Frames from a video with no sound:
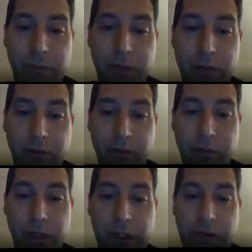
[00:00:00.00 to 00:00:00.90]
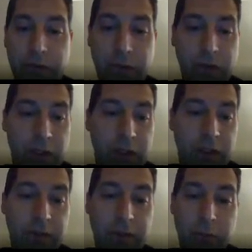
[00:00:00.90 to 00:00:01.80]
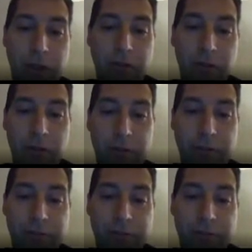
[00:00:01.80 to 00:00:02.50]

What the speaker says: the 4s sublevel